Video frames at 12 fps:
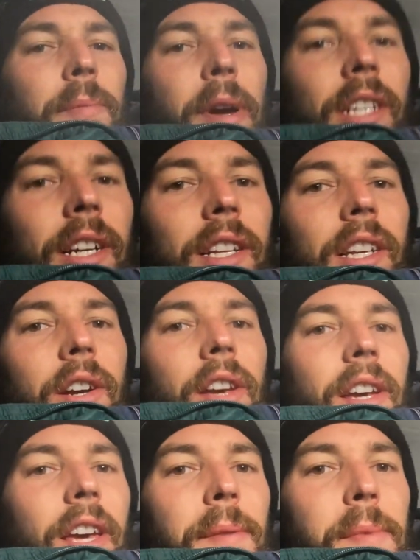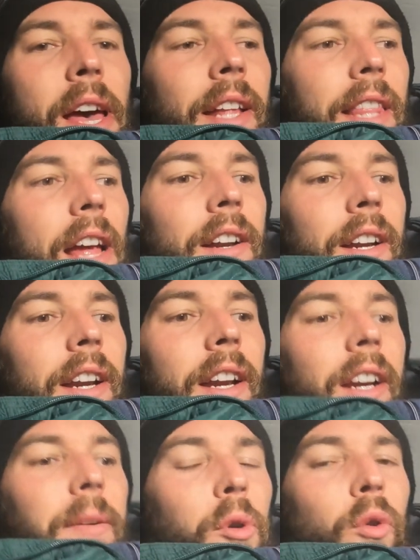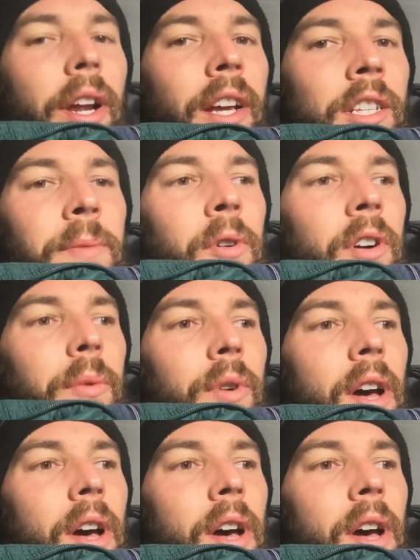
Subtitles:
make something to eat and get my head down, and then in the morning tomorrow